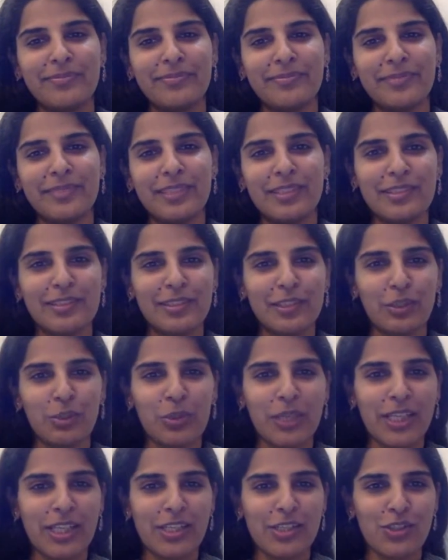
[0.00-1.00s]
Just a
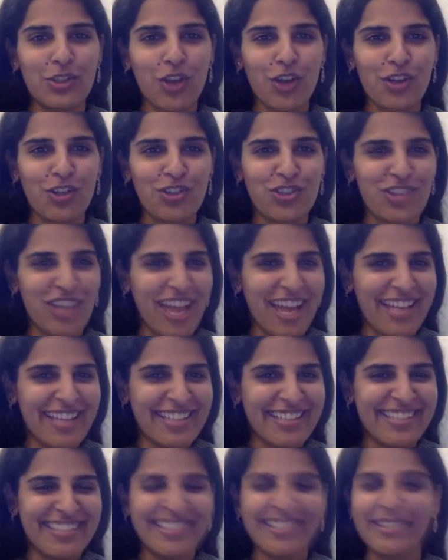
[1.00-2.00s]
quick short
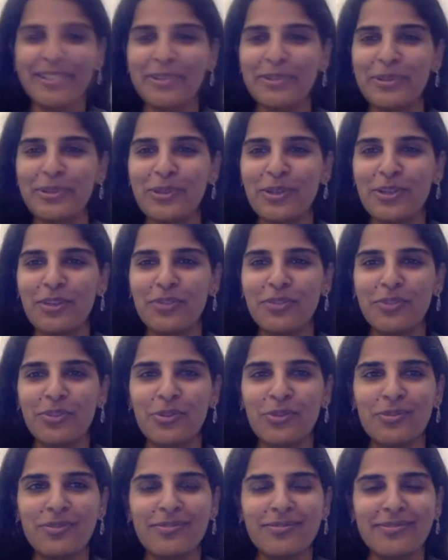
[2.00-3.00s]
chat with all of
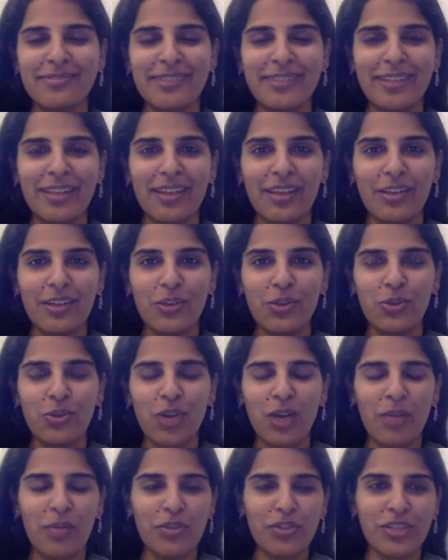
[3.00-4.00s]
you. You know
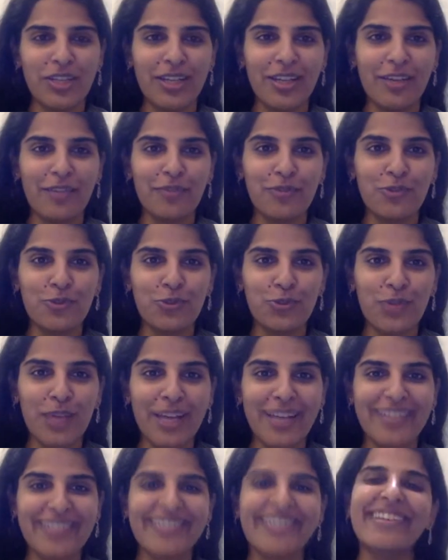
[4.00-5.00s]
how much I love to do
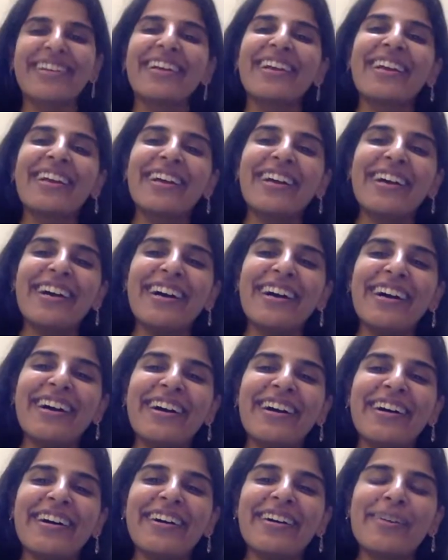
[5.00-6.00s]
that.
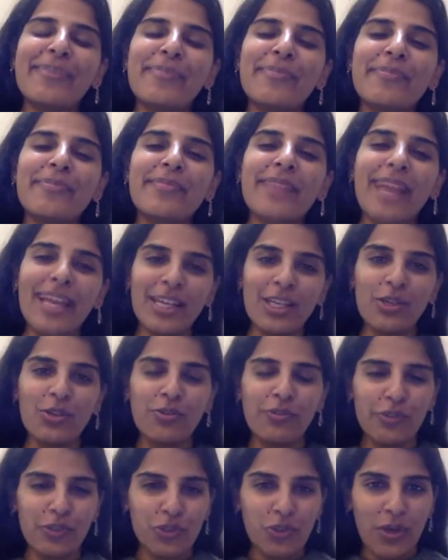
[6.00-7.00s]
Thank
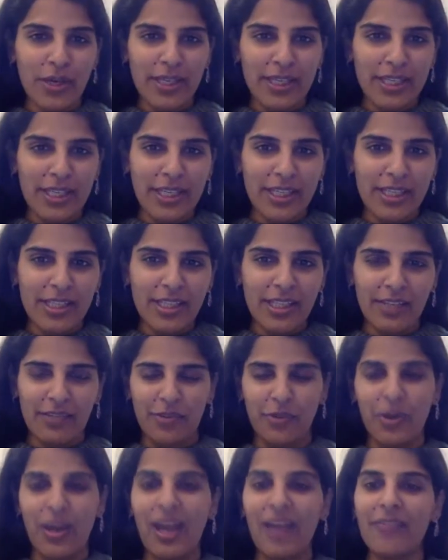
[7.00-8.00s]
you for joining in.
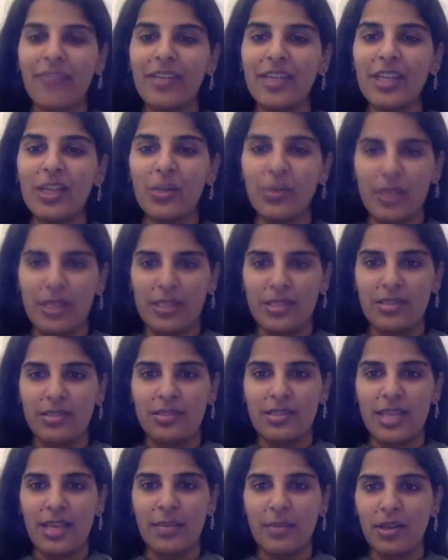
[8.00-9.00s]
If you have any
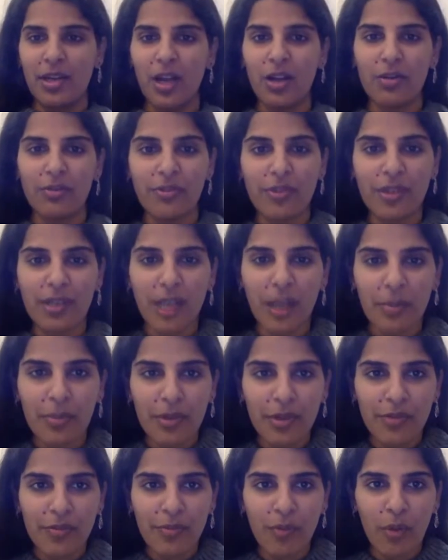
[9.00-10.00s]
questions, I'm around for a
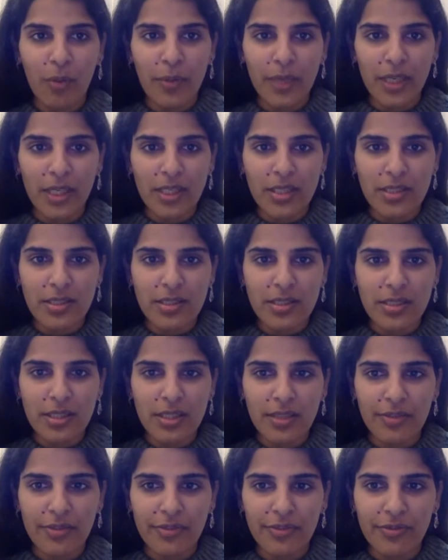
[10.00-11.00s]
couple of more minutes.
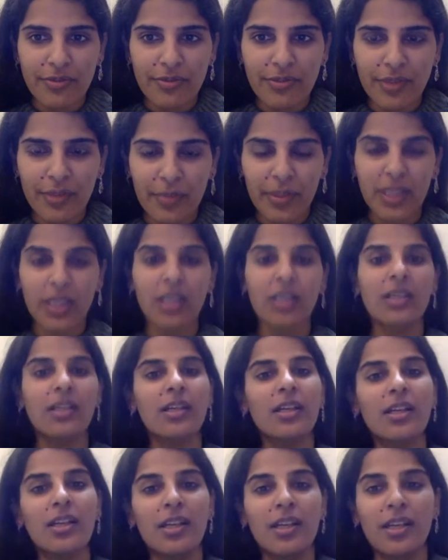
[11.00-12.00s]
If something
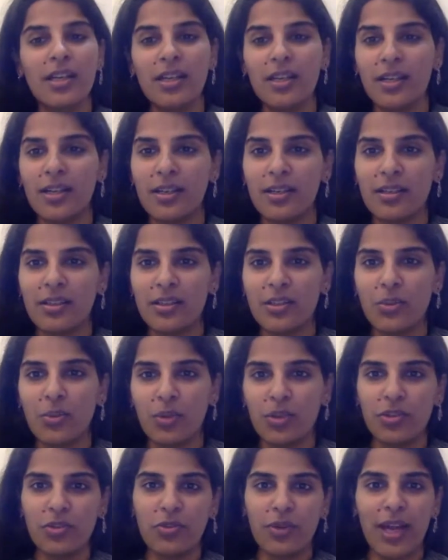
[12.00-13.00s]
you
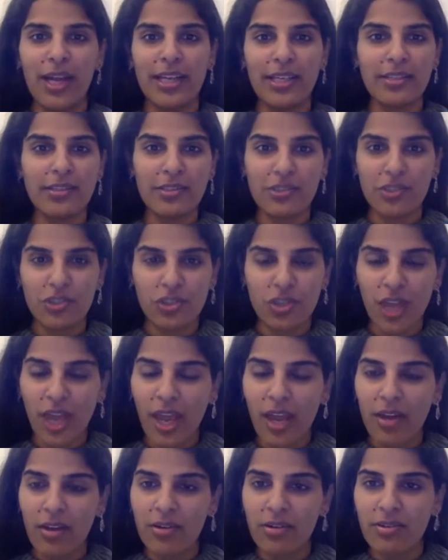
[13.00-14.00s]
want to write,
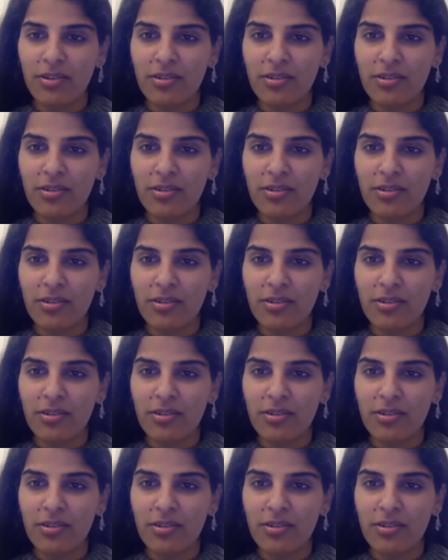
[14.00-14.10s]
share.